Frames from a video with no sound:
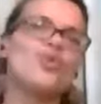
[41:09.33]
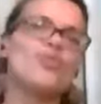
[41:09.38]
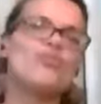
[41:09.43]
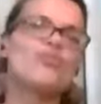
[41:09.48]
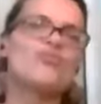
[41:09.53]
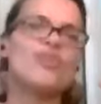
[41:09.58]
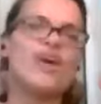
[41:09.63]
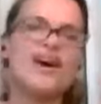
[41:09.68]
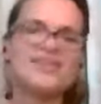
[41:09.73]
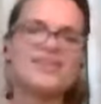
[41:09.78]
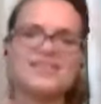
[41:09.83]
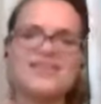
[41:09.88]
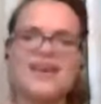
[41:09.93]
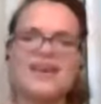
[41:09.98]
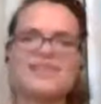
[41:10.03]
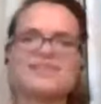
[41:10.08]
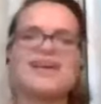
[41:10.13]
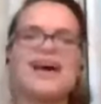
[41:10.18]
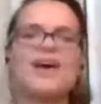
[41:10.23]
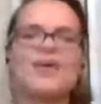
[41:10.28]

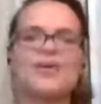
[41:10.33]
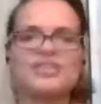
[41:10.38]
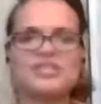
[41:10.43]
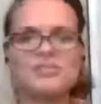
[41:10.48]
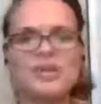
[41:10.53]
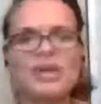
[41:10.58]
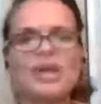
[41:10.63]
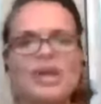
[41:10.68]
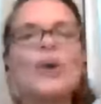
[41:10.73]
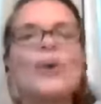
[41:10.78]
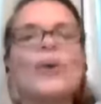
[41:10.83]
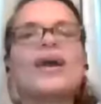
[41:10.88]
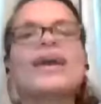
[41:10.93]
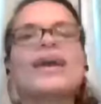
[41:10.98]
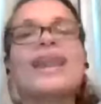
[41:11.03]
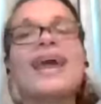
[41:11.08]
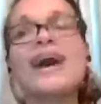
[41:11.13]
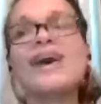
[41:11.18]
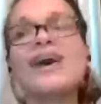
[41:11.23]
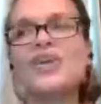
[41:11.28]
process how it's been going
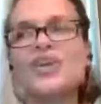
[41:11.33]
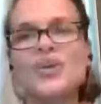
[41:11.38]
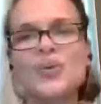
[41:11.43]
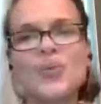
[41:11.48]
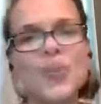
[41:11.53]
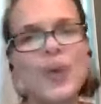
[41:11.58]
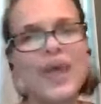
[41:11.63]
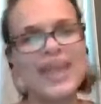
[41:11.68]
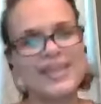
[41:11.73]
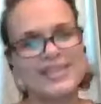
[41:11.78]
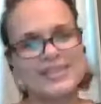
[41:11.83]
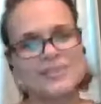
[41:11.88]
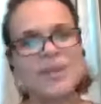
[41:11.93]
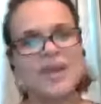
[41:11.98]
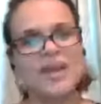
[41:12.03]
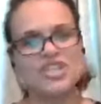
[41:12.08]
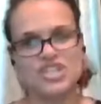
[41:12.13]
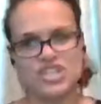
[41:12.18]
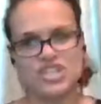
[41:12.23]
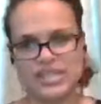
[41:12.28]
and how do you wait
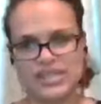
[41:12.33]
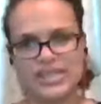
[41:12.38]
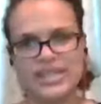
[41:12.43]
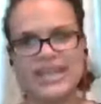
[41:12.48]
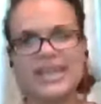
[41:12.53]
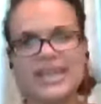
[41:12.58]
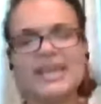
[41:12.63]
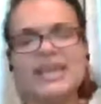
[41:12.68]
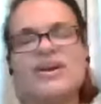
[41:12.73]
patiently